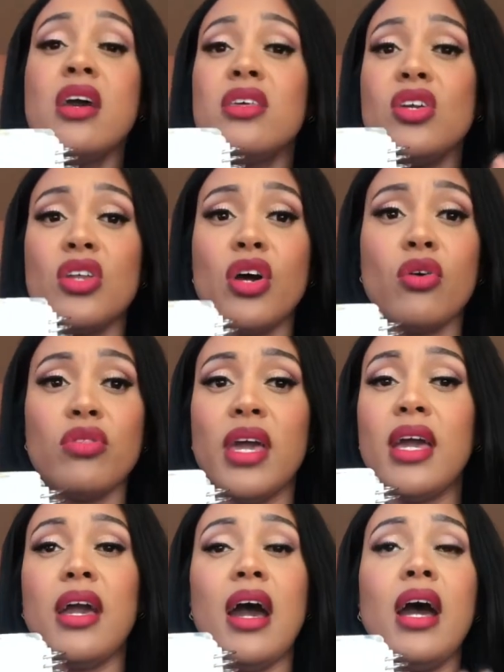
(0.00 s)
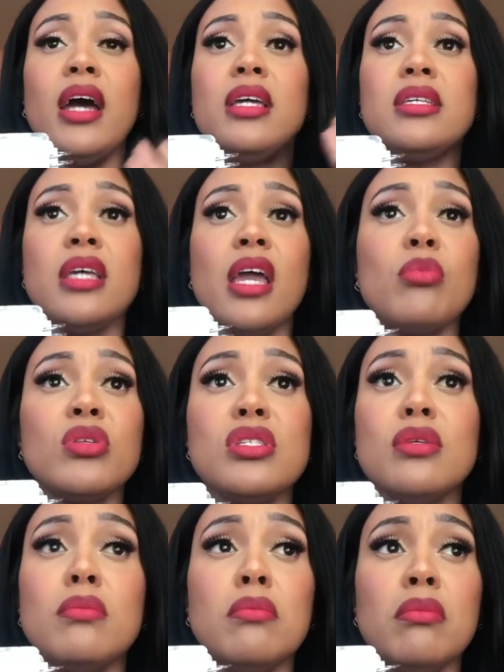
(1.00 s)
you know that God is able
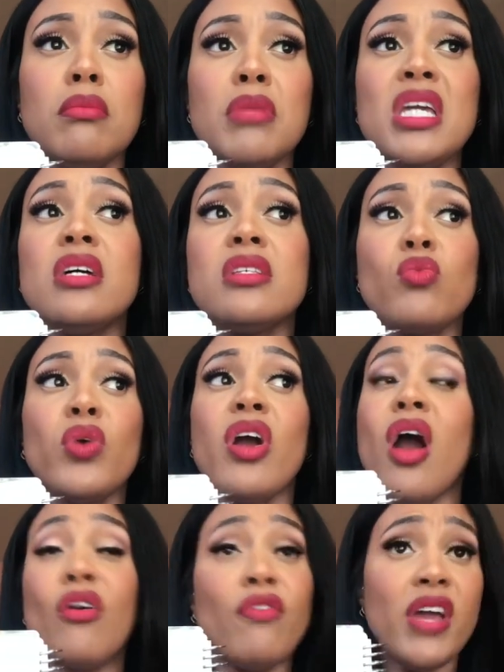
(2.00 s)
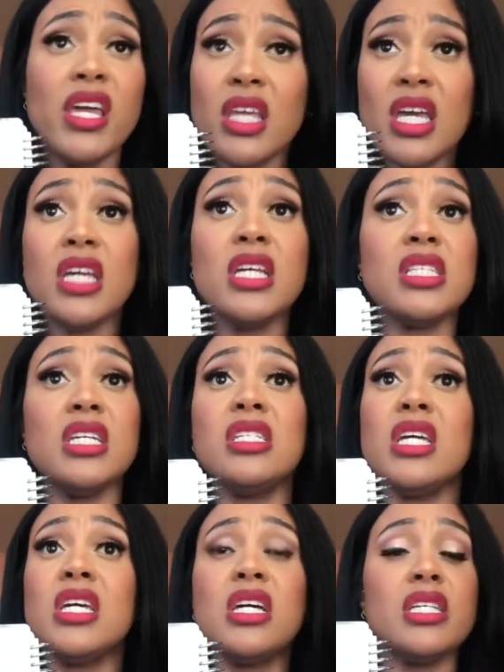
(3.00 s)
to meet us where our faith is and
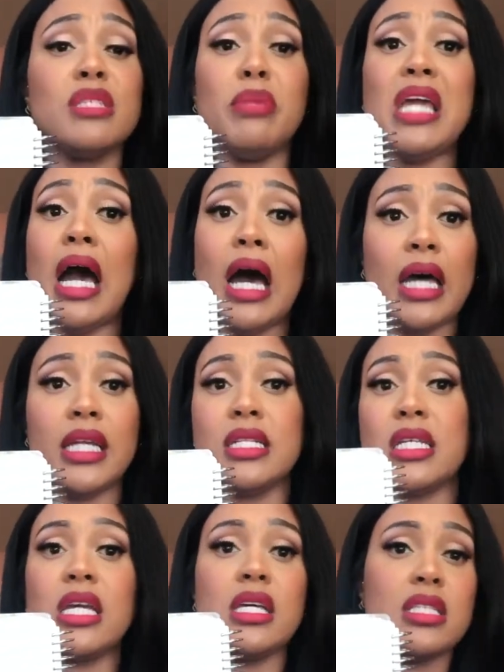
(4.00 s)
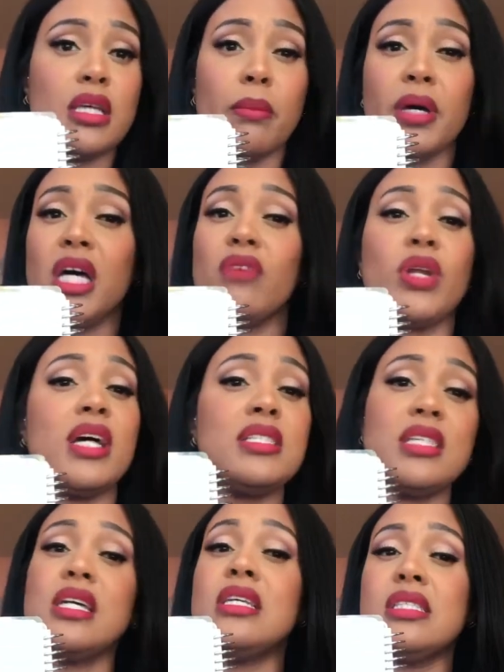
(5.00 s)
take us beyond and take us above. When I
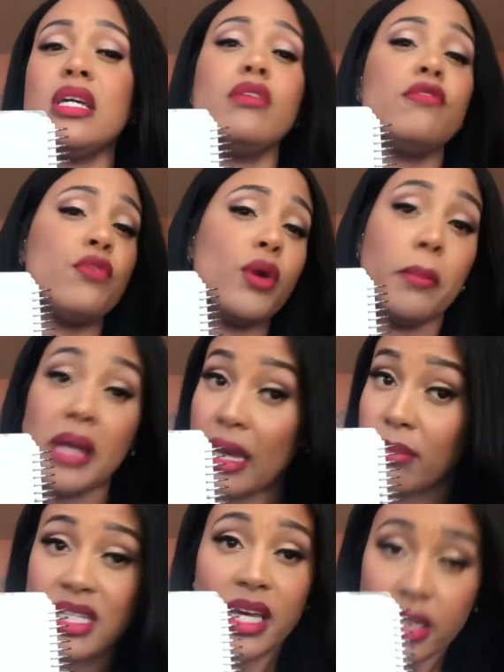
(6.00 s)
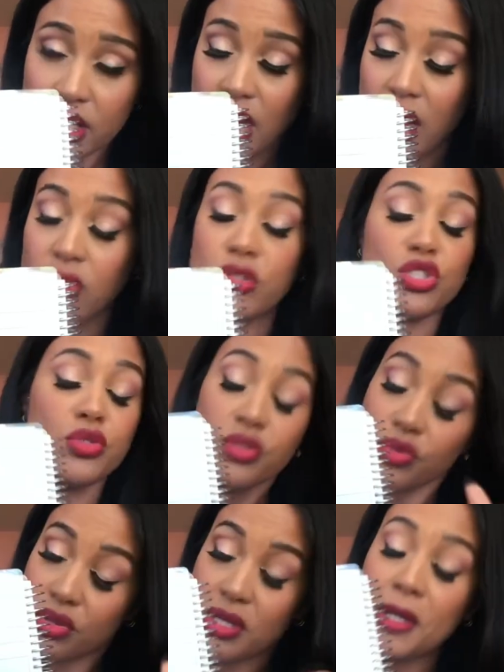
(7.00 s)
say he's done it for me, I'm telling y'all the
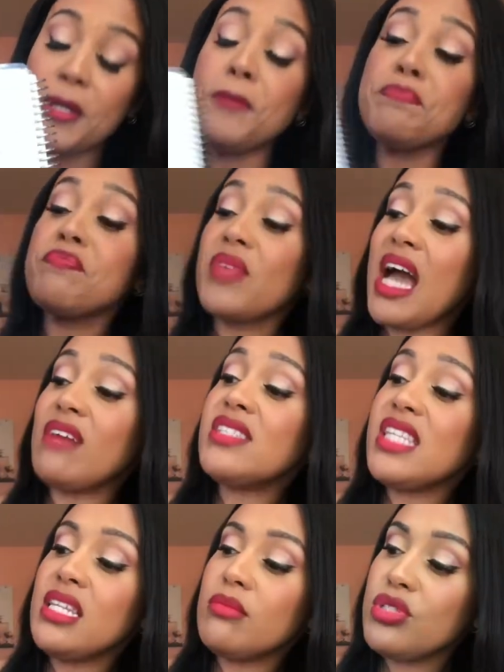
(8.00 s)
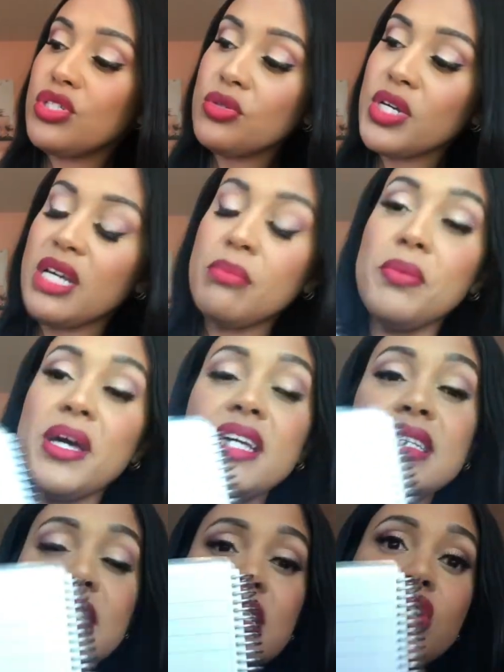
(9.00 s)
truth. I've seen him do it, but
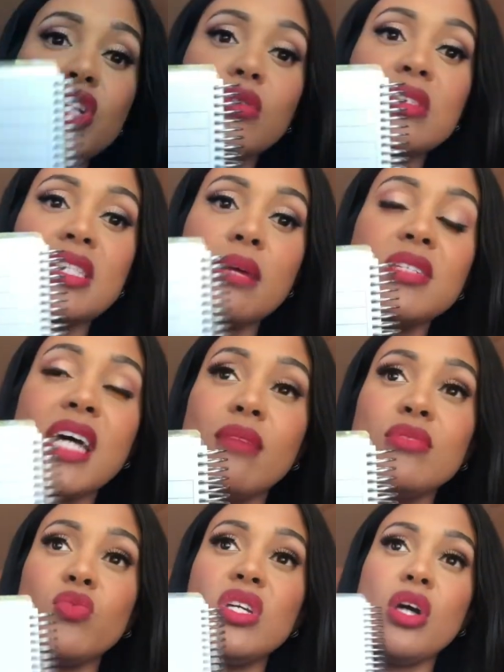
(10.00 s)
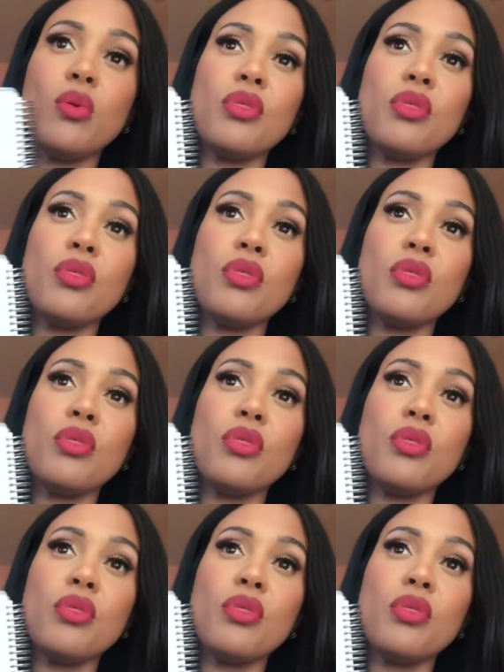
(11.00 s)
it, you know, sometimes we don't